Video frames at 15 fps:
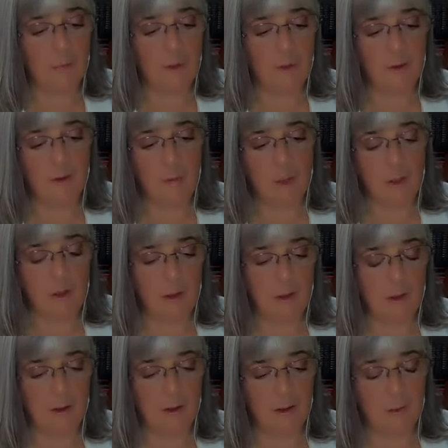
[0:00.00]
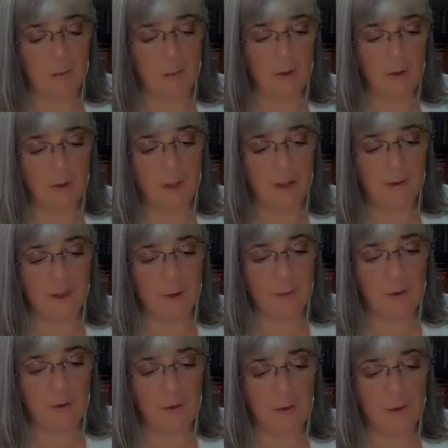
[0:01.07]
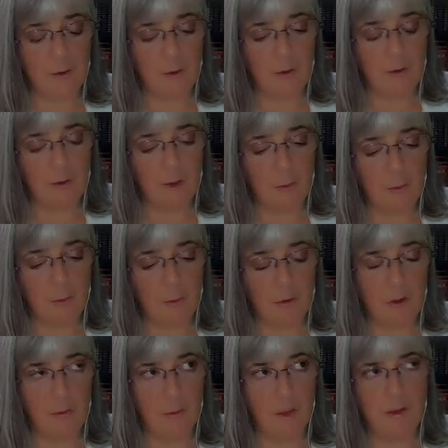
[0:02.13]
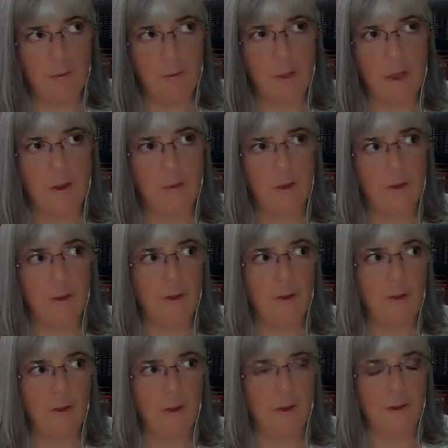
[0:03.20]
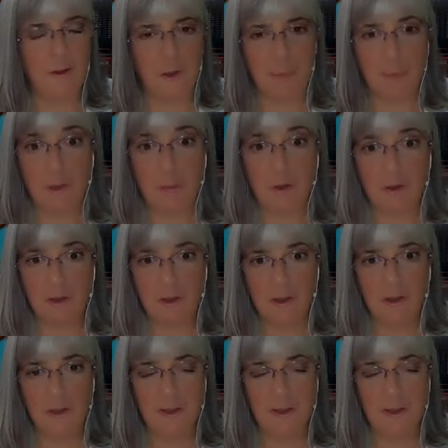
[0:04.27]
As I mentioned in one of the last episodes, we were talking about the 5s and narcissists and the bubble,